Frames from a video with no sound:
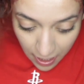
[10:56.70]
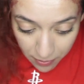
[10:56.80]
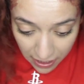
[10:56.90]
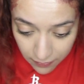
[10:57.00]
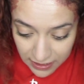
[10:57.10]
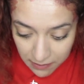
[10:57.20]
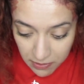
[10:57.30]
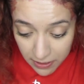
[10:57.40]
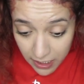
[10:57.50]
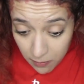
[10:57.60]
but I would say
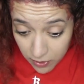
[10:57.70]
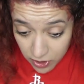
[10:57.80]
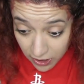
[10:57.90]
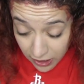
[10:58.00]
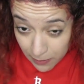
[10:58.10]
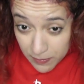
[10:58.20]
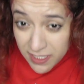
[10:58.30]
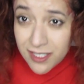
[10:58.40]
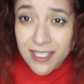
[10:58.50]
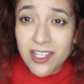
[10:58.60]
maybe get a bunch of
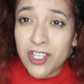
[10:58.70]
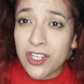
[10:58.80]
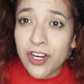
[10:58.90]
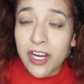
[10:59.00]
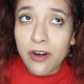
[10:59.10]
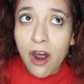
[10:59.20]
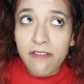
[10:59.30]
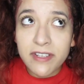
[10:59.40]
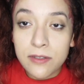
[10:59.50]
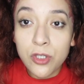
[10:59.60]
clips, section your hair
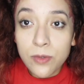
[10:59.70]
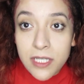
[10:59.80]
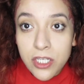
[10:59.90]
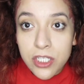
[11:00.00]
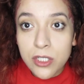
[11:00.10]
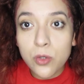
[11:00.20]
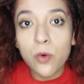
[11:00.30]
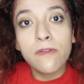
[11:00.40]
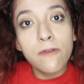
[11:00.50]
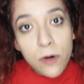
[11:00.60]
off into 2 sections
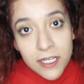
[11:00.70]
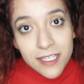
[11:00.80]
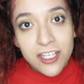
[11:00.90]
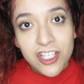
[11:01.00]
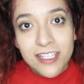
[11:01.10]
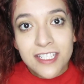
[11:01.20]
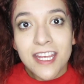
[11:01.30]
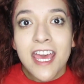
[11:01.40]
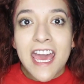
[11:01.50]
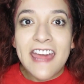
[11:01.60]
or 4 sections,
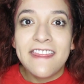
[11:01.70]
and